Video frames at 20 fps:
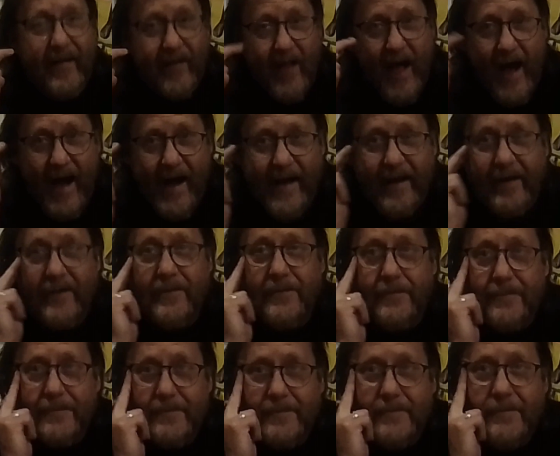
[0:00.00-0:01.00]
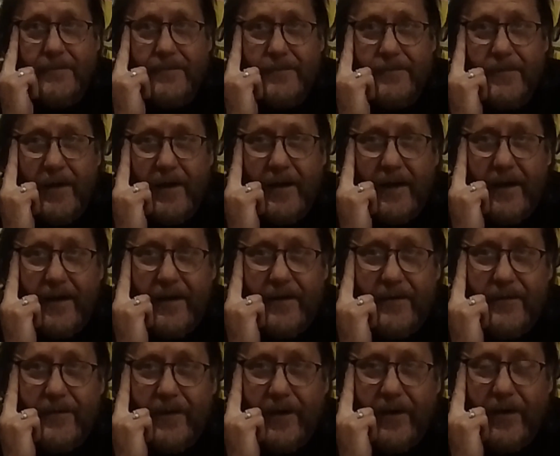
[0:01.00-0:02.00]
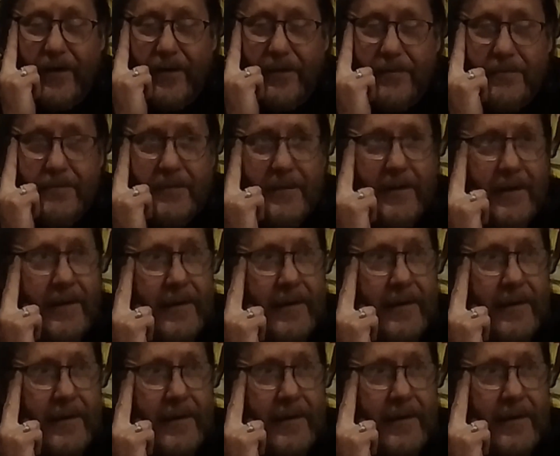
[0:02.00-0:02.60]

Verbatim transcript: online, uh, you know,